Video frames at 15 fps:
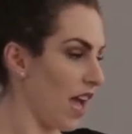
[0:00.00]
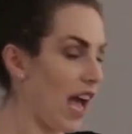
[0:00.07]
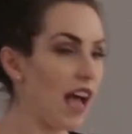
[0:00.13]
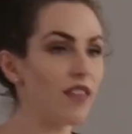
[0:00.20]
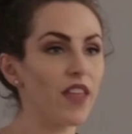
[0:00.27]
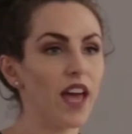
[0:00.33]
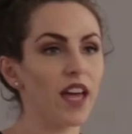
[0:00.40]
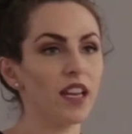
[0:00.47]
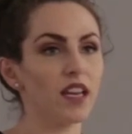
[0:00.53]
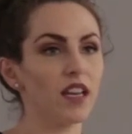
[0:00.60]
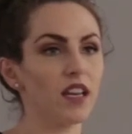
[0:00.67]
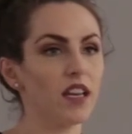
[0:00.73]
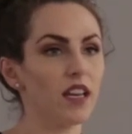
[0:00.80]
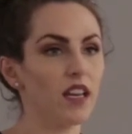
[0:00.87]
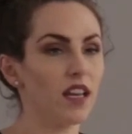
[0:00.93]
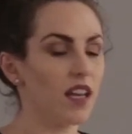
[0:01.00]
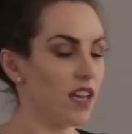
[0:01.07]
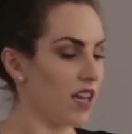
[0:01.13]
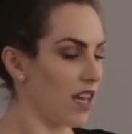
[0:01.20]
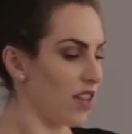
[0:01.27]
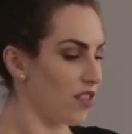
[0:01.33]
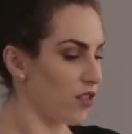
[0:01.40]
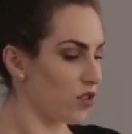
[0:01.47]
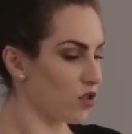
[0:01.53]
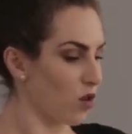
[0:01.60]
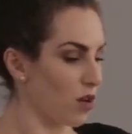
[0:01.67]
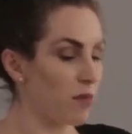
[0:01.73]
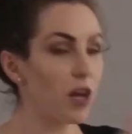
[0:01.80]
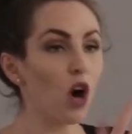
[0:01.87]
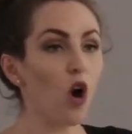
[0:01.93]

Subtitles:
and then there's going to be a